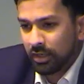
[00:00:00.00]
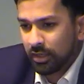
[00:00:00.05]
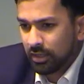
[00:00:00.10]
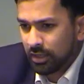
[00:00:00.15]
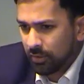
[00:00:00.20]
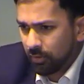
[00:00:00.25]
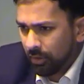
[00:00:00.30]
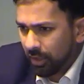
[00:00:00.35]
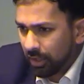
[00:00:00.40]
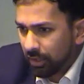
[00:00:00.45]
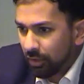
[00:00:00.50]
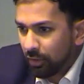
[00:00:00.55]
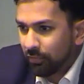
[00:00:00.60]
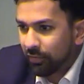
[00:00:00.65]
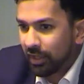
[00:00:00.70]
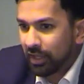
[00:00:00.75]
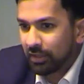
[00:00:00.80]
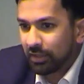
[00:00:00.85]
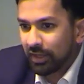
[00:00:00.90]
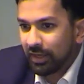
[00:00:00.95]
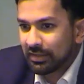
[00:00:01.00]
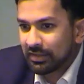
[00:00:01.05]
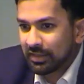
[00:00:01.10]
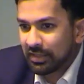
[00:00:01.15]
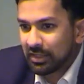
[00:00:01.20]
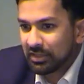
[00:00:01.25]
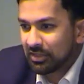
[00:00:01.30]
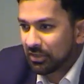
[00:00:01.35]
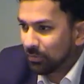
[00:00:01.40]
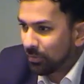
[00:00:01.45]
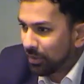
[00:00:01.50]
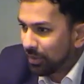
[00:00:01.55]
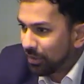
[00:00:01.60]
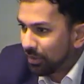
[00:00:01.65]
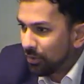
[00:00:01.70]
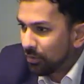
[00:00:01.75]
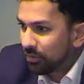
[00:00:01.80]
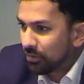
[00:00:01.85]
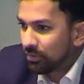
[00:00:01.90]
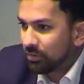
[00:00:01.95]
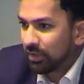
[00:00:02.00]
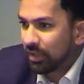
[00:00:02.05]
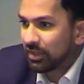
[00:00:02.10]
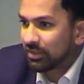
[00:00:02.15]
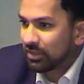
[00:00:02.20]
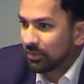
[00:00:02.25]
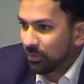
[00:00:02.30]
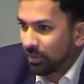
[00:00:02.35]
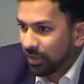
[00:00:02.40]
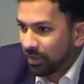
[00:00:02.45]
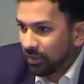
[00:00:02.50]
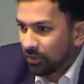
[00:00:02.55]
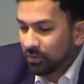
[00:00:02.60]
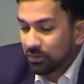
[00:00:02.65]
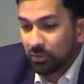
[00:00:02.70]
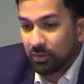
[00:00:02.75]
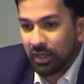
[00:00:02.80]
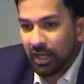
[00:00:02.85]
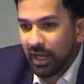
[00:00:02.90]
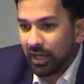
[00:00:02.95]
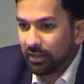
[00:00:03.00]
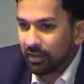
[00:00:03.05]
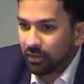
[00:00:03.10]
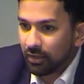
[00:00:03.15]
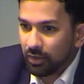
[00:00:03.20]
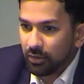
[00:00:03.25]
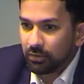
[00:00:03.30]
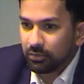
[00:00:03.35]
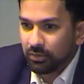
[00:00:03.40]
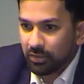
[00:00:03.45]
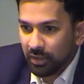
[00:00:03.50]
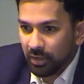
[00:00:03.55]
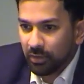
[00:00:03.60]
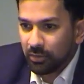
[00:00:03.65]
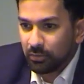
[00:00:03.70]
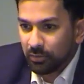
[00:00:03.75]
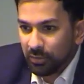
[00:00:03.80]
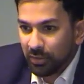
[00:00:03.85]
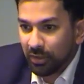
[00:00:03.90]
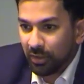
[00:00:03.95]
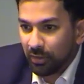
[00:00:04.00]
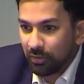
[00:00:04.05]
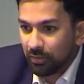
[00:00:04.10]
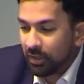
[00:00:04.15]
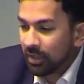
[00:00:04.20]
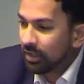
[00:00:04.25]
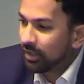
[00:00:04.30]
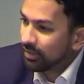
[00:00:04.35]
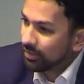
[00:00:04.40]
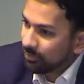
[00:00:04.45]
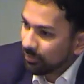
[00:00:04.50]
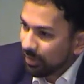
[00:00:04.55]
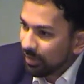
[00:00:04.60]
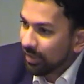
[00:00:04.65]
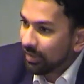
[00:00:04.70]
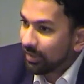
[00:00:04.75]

You want to go vandalize this? You want to go do this? You want to go do that? No, no, no. Well, I